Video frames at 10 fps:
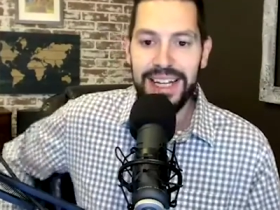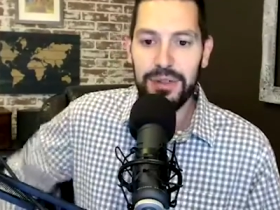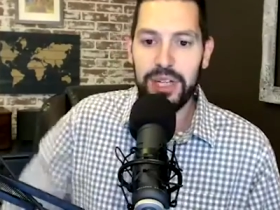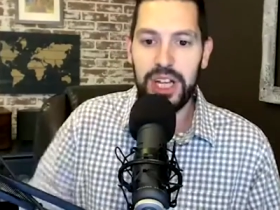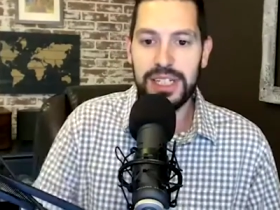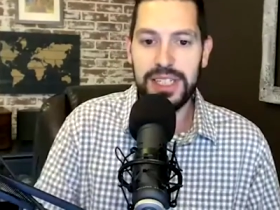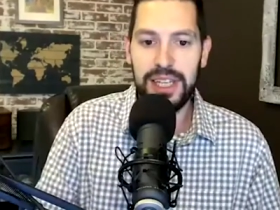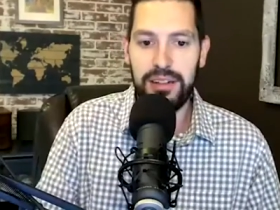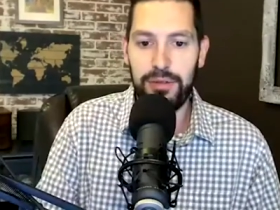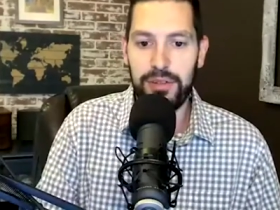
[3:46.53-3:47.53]
What do you guys
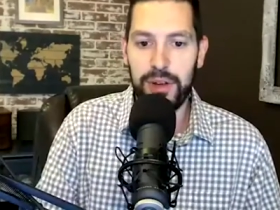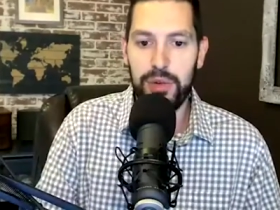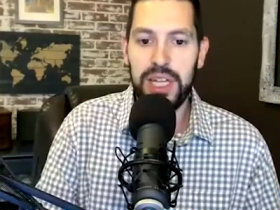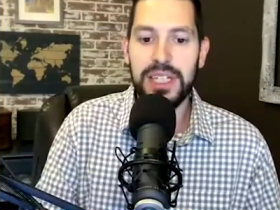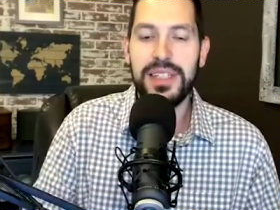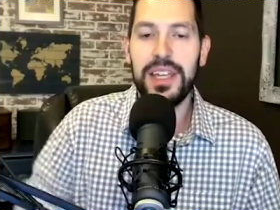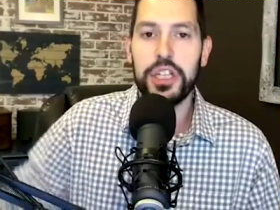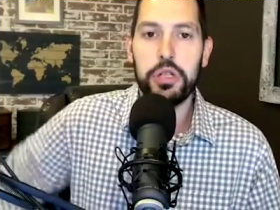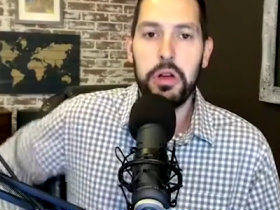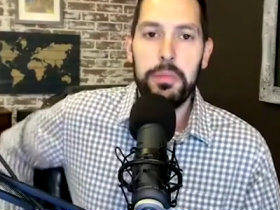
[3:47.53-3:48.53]
think of the
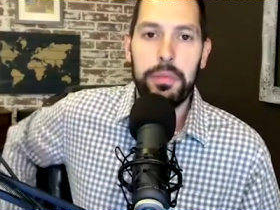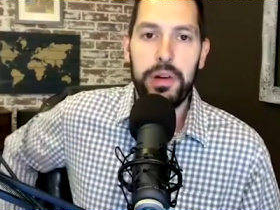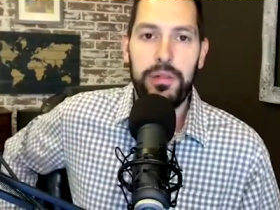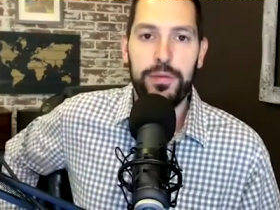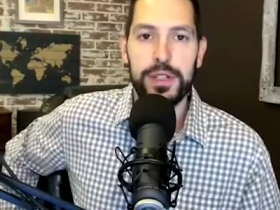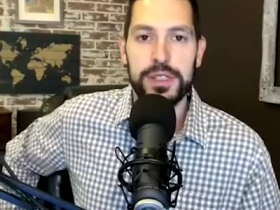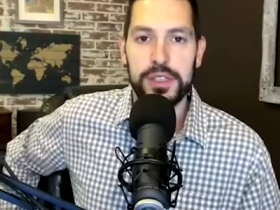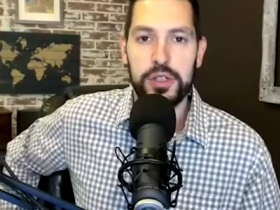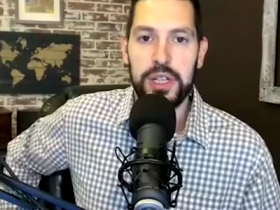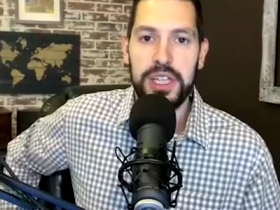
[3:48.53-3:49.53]
Trump briefings?
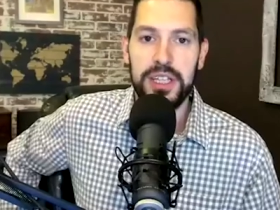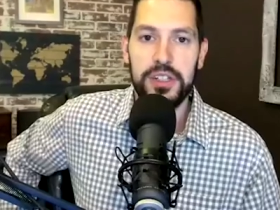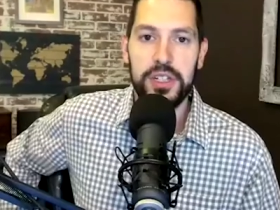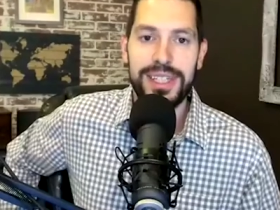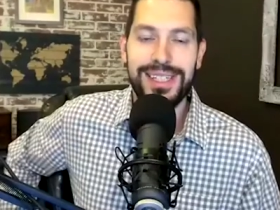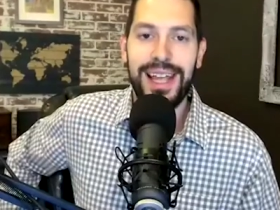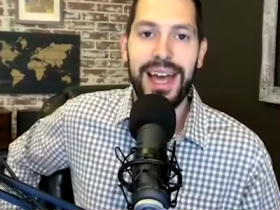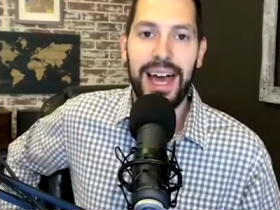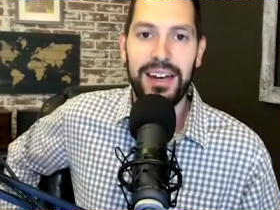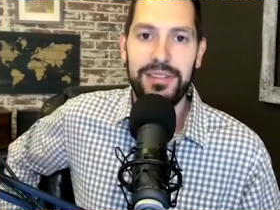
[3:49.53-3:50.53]
Should he stay
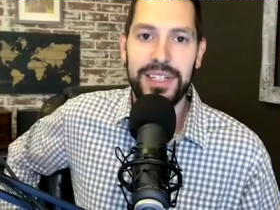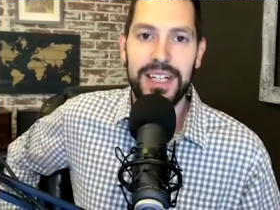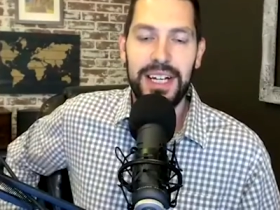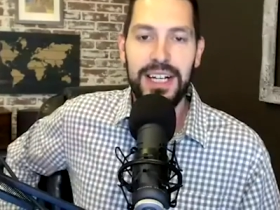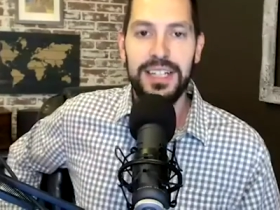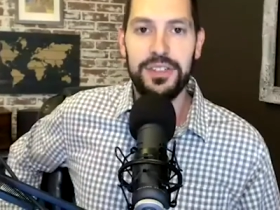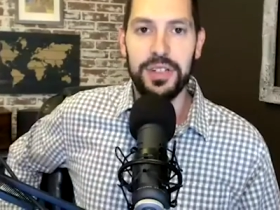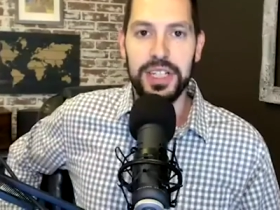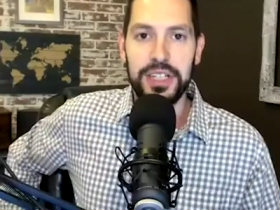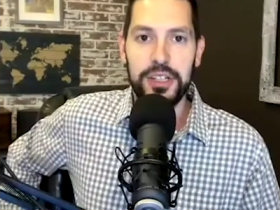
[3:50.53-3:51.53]
out of it? Should
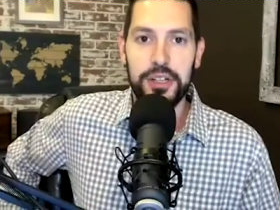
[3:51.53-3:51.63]
he